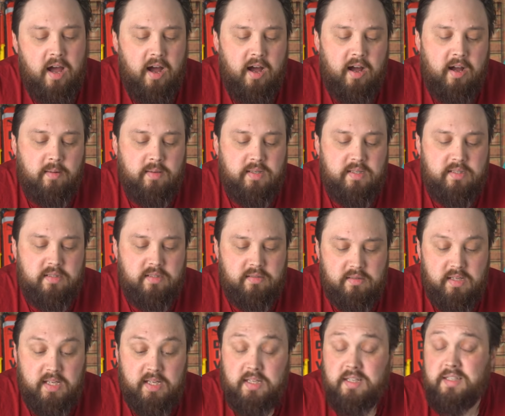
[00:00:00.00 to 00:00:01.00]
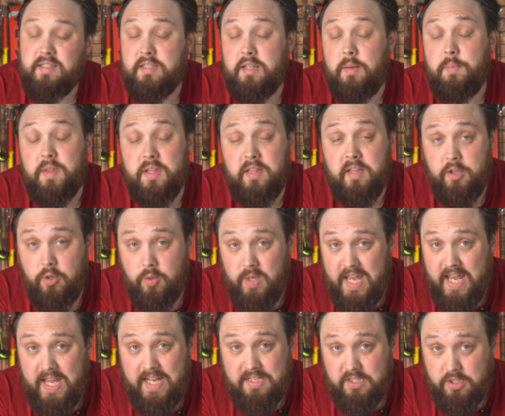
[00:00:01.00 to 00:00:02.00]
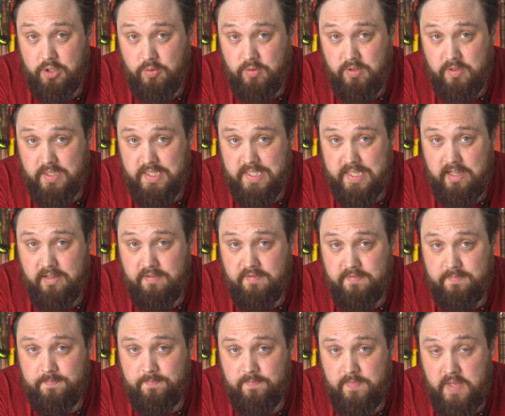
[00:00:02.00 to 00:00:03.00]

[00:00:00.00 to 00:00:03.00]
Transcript: It is something that you can do yourself.